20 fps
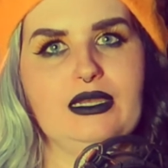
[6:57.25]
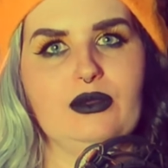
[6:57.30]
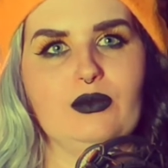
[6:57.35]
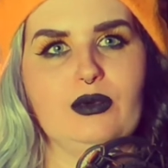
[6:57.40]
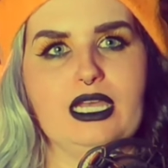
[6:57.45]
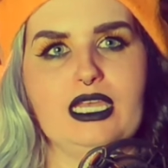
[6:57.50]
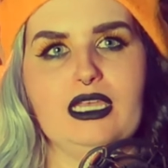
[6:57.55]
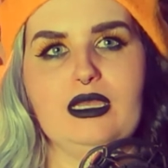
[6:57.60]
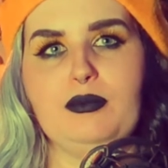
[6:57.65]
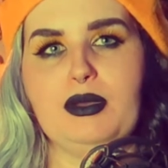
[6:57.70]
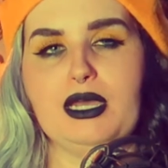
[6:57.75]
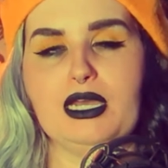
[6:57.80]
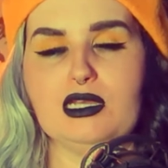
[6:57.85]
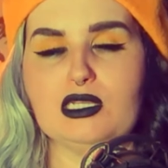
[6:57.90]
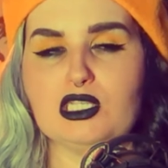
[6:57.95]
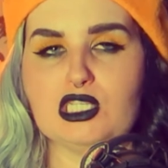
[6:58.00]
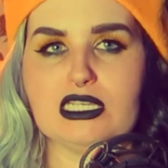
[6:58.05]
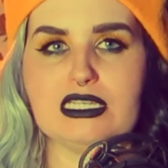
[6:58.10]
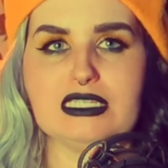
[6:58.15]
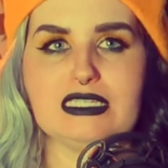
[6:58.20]
where he
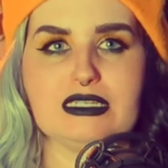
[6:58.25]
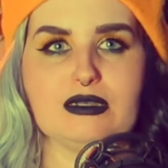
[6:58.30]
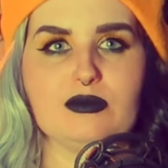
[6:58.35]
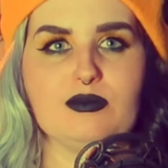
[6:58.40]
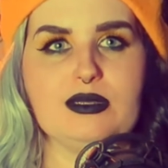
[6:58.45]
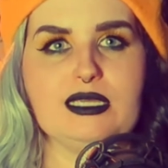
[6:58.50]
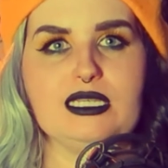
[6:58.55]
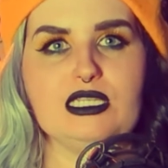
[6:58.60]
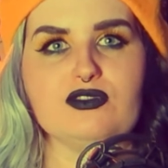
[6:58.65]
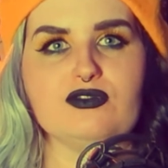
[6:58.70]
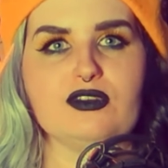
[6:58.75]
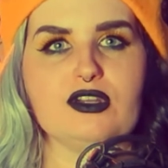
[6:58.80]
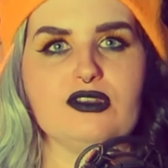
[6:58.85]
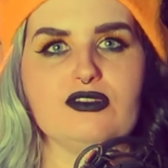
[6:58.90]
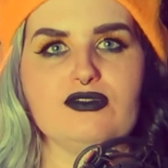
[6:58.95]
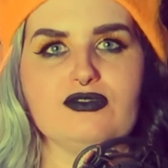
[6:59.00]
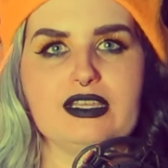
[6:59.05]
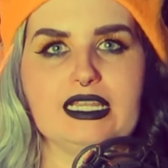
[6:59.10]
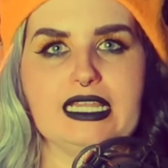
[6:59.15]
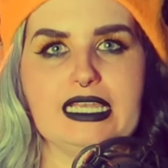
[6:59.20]
purchased a
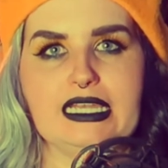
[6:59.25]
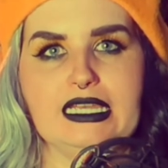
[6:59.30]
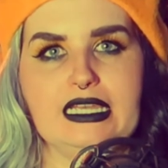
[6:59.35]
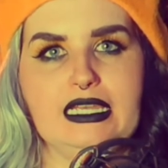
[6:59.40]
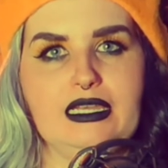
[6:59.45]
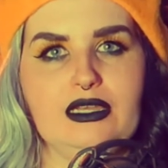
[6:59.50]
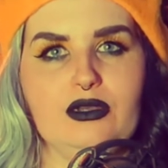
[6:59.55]
beachfront villa